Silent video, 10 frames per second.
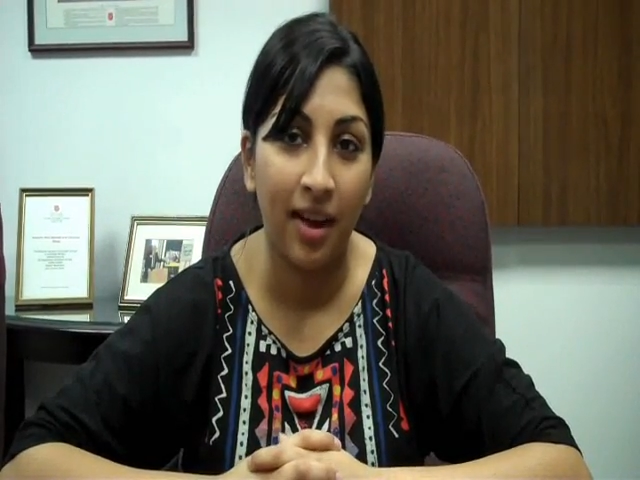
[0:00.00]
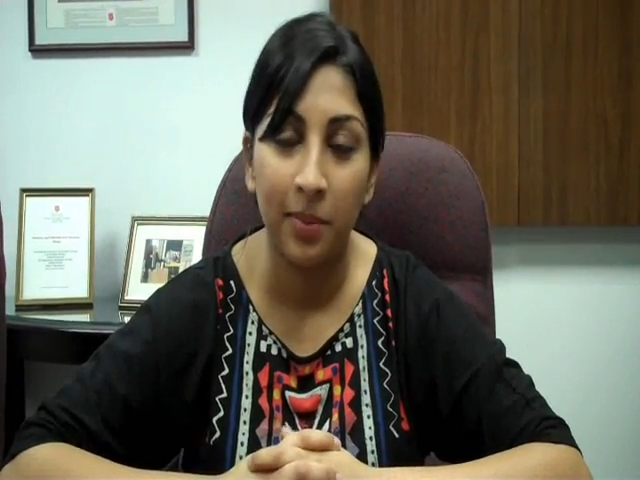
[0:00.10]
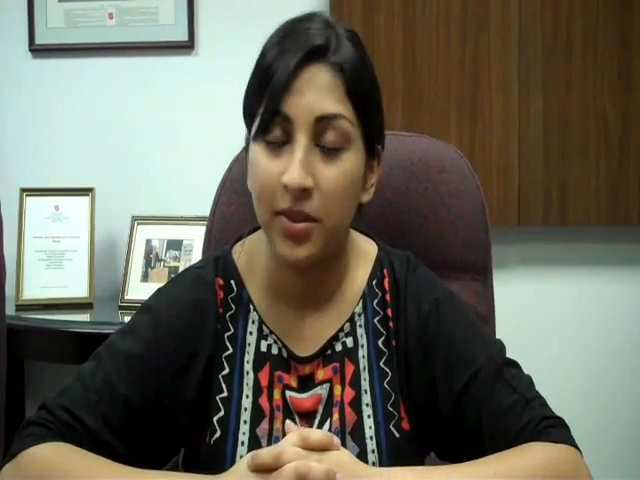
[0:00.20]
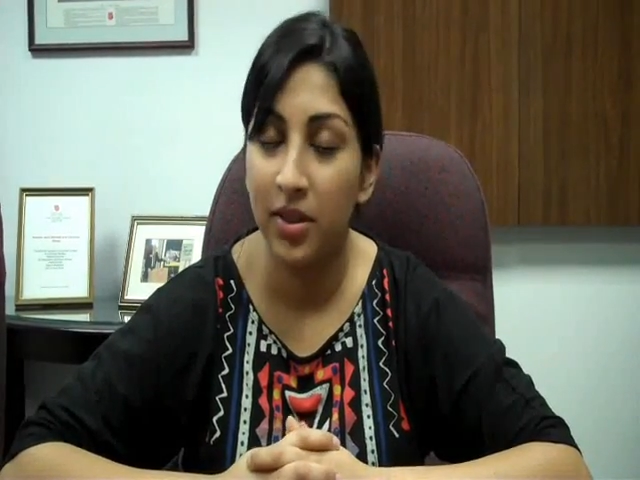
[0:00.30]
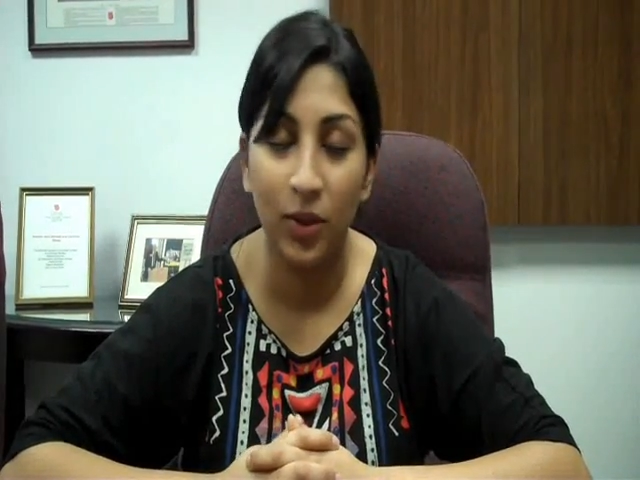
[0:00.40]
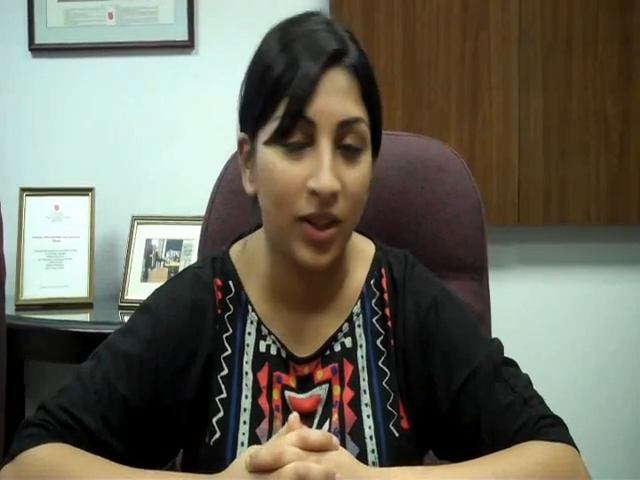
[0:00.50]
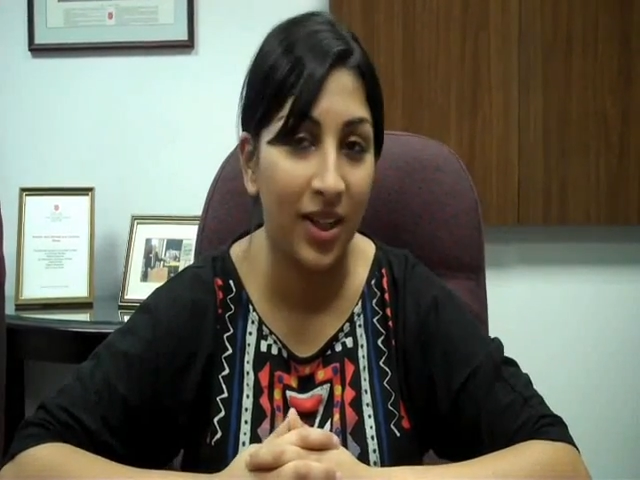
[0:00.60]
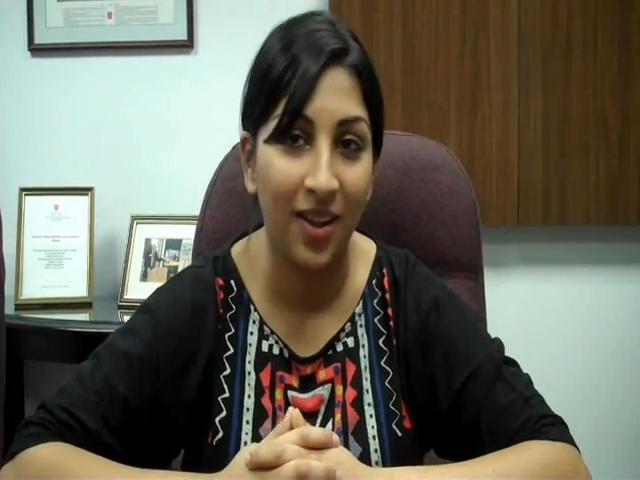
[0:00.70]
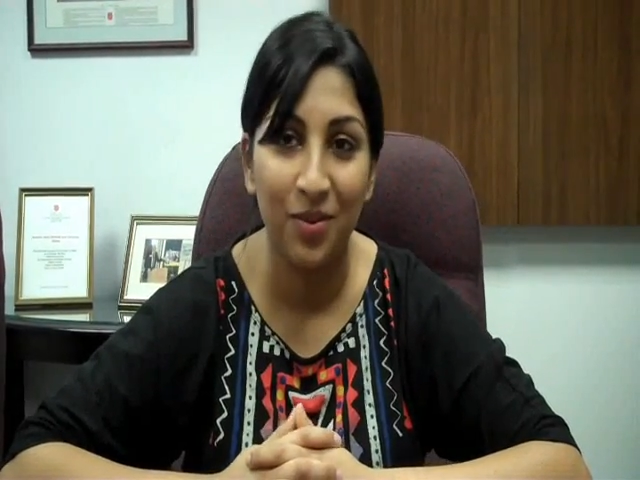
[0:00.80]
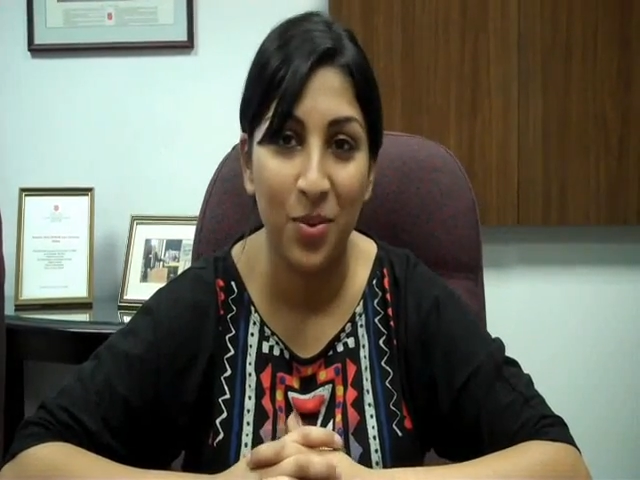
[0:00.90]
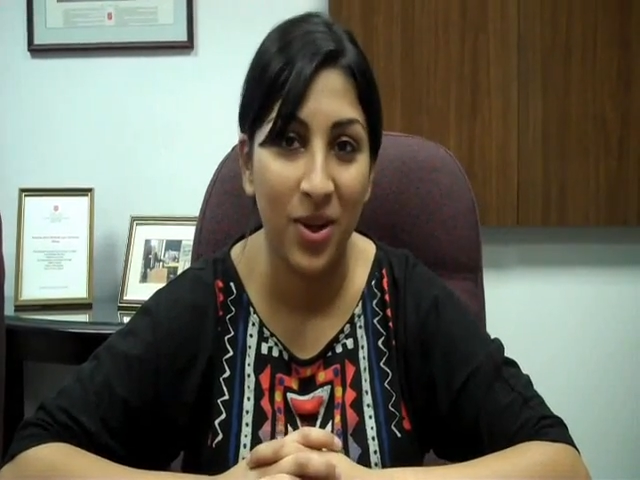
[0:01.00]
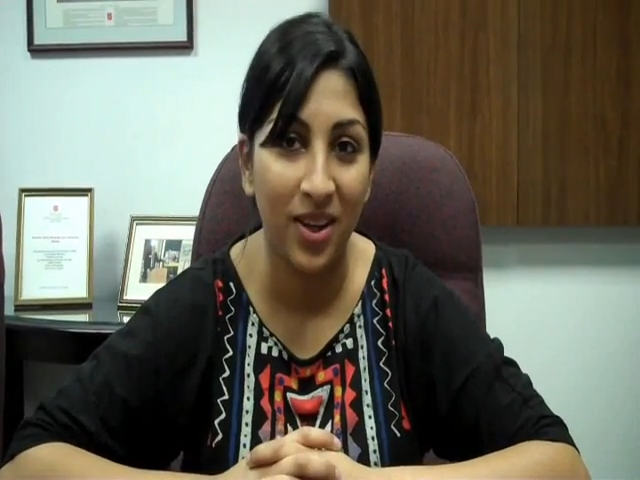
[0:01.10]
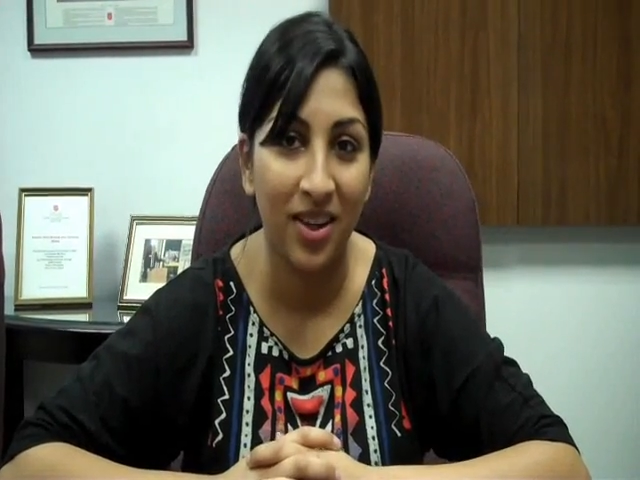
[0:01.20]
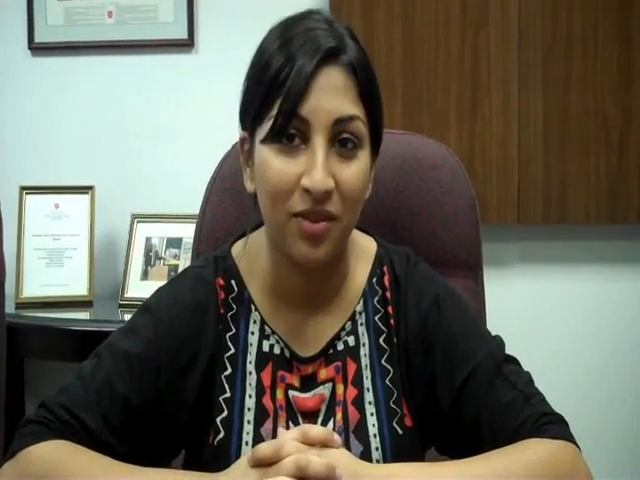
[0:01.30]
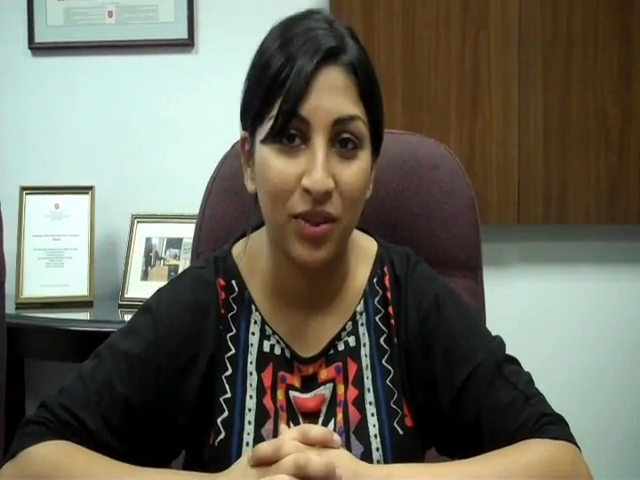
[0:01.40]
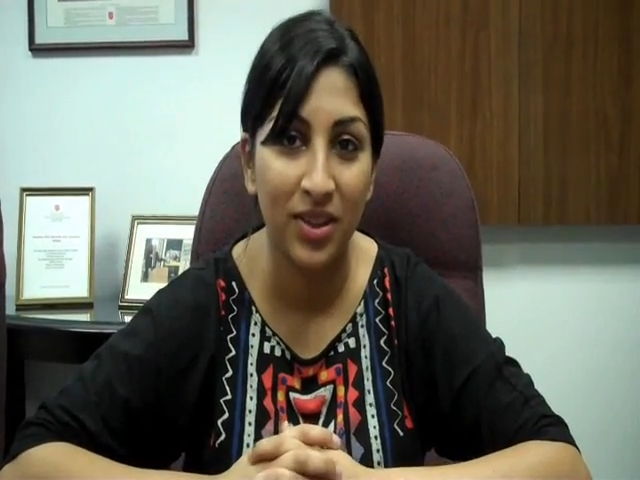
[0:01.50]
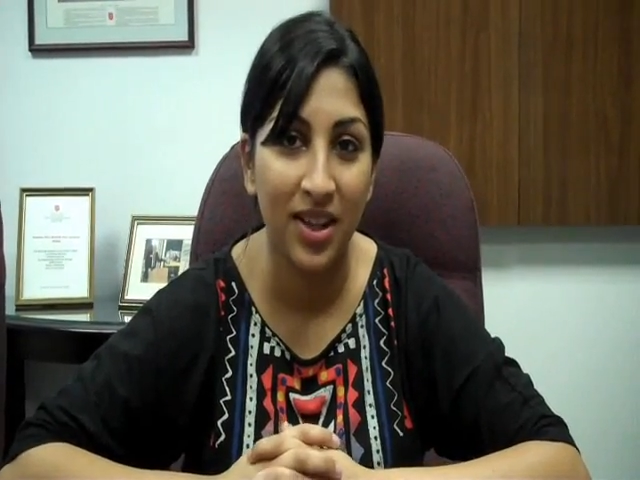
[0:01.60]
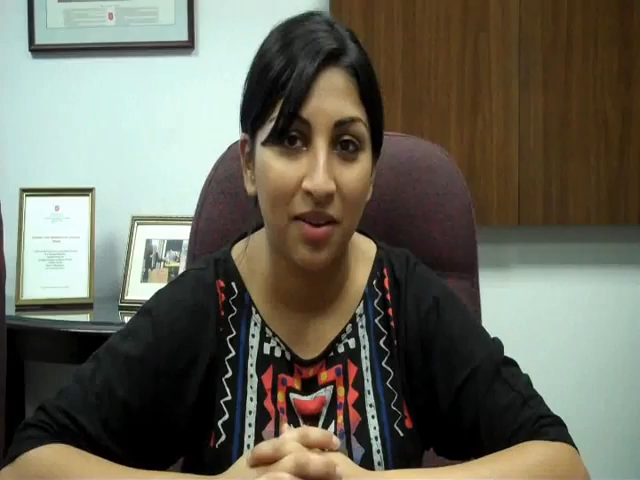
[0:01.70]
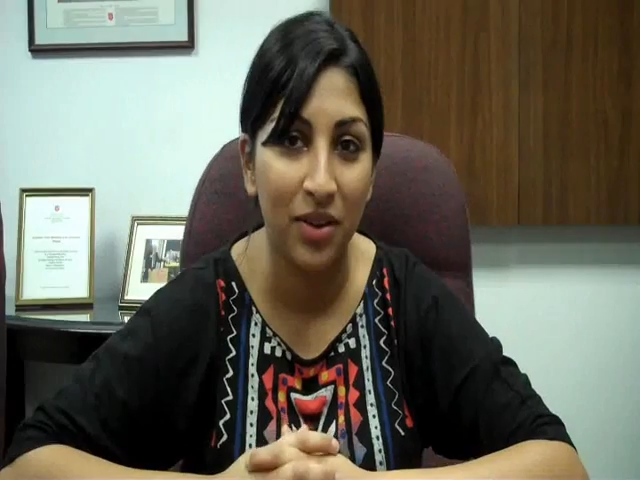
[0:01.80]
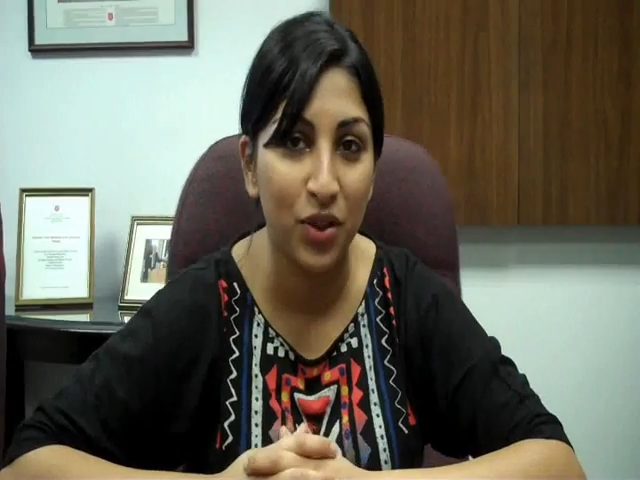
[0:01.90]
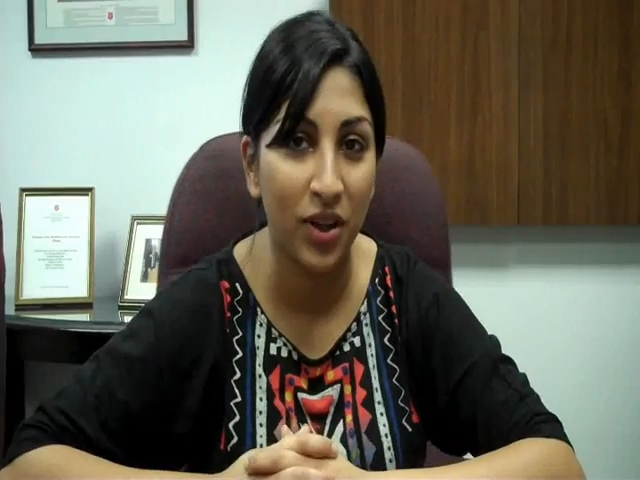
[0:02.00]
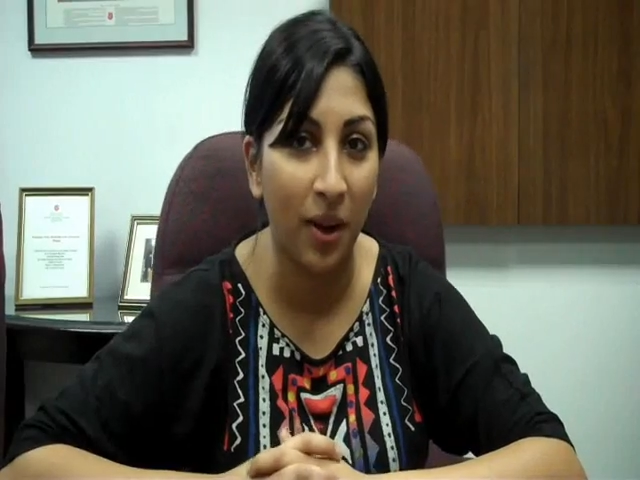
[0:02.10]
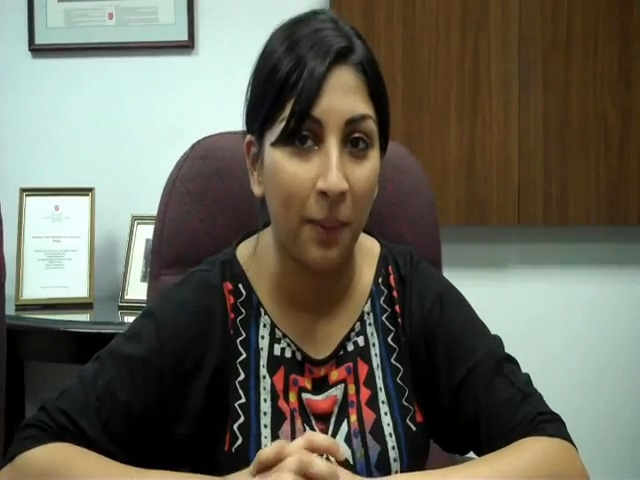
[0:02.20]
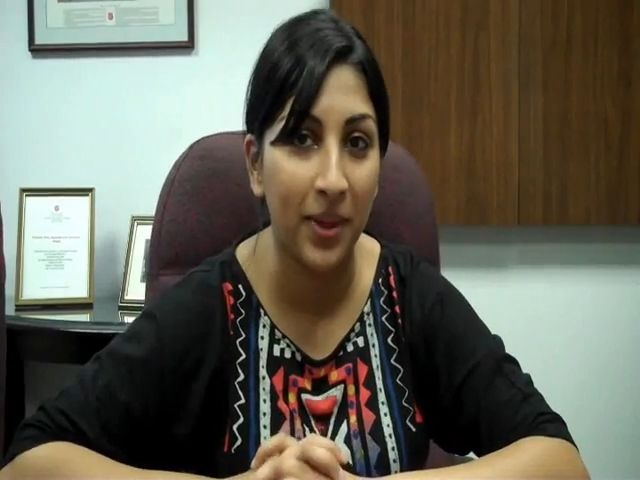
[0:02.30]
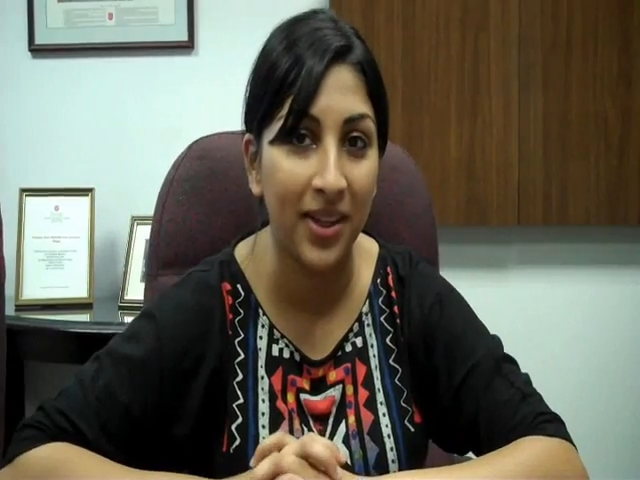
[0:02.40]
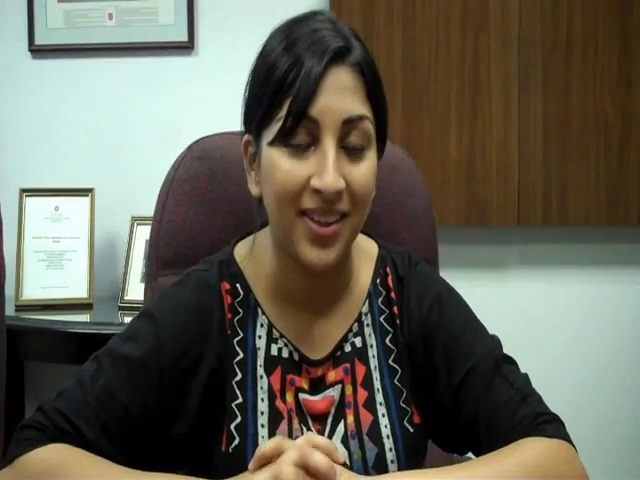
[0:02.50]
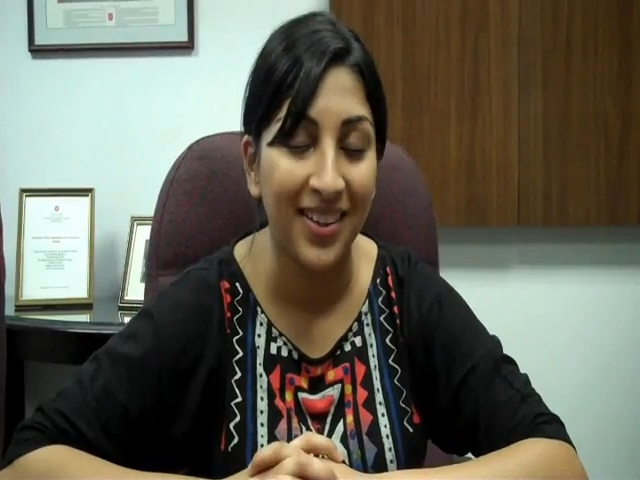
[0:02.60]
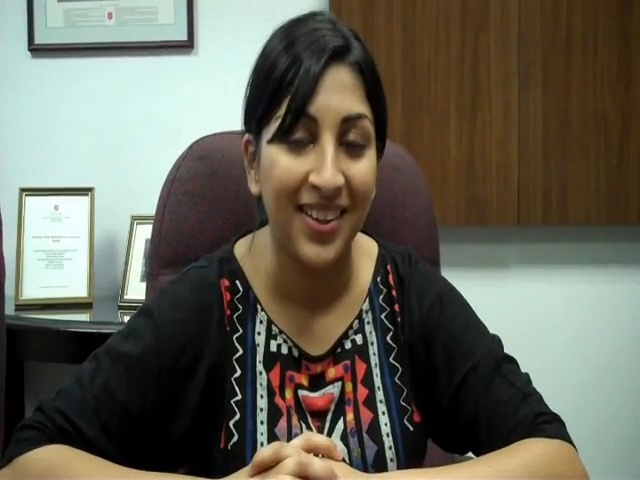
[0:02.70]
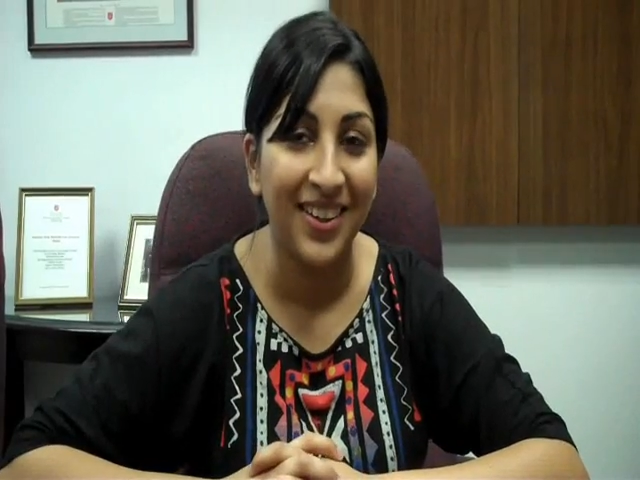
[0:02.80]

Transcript: absolutely love working for the Salvation Army.